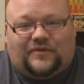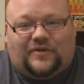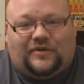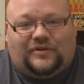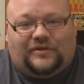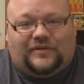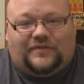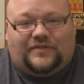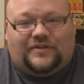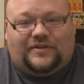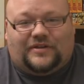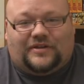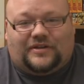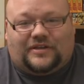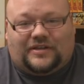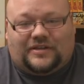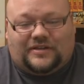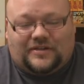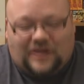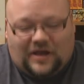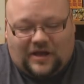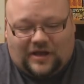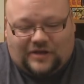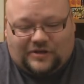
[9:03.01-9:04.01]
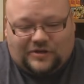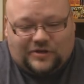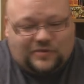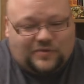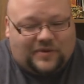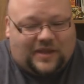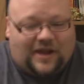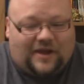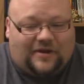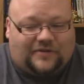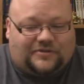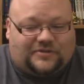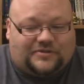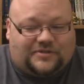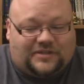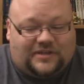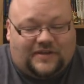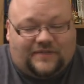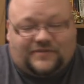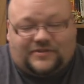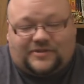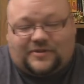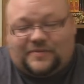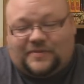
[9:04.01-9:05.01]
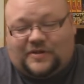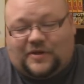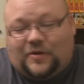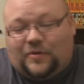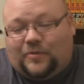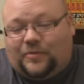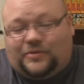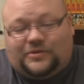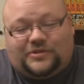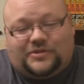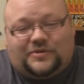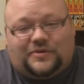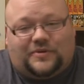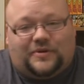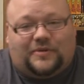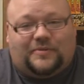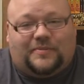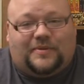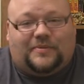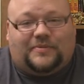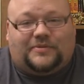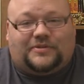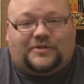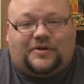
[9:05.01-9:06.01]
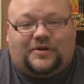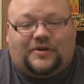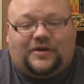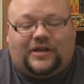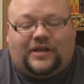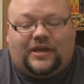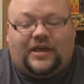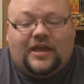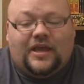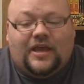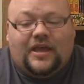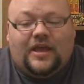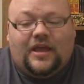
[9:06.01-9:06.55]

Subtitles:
for all of the new characters and even some of the old ones who are going to be returning.